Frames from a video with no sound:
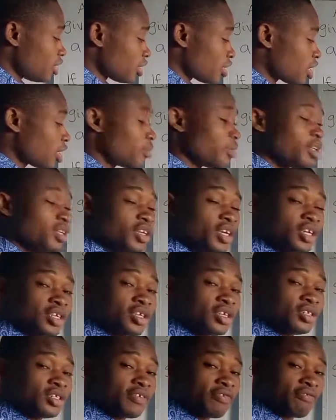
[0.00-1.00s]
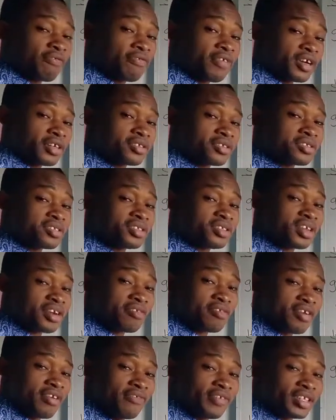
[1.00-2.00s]
Coming here, this is the first
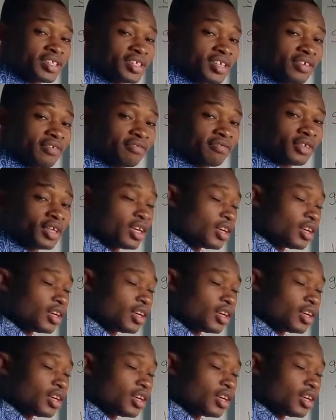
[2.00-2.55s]
derivative,